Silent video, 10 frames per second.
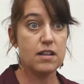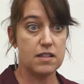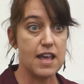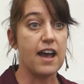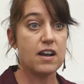
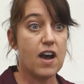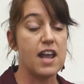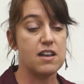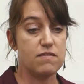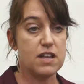that
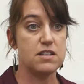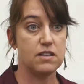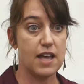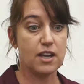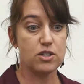kind of
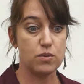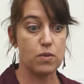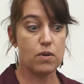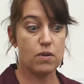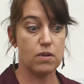
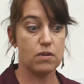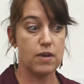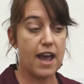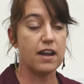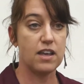intellectual
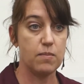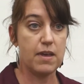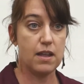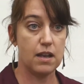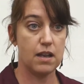
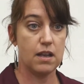acumen.